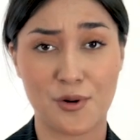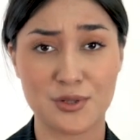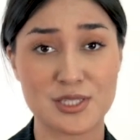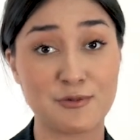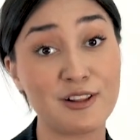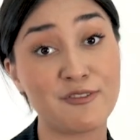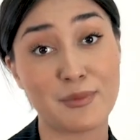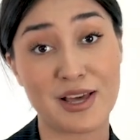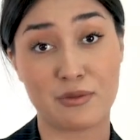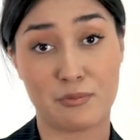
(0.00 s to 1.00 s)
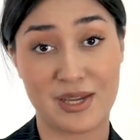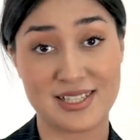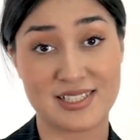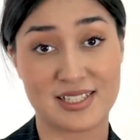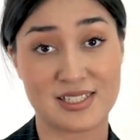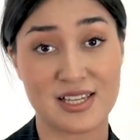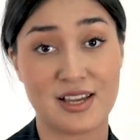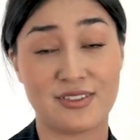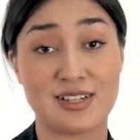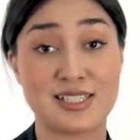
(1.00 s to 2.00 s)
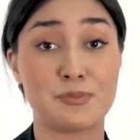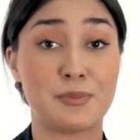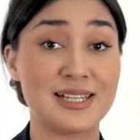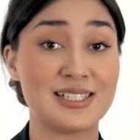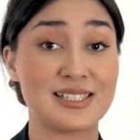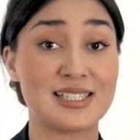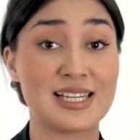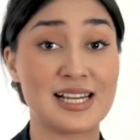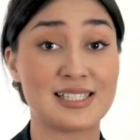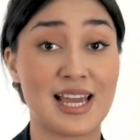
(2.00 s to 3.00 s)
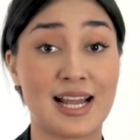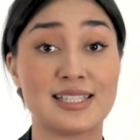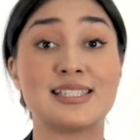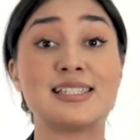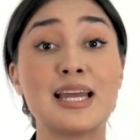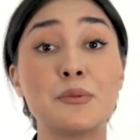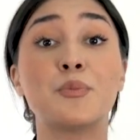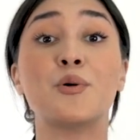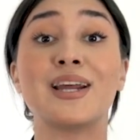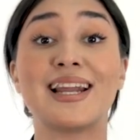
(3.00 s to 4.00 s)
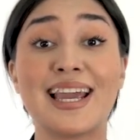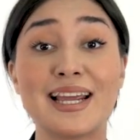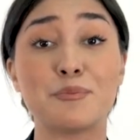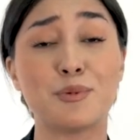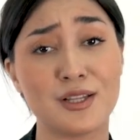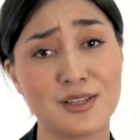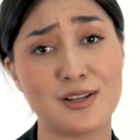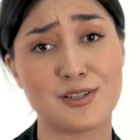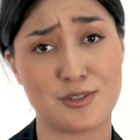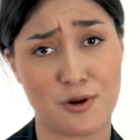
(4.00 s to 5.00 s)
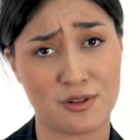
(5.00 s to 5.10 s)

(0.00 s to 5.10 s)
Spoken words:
On a 12-month basis, their spending stands at $10.8 billion,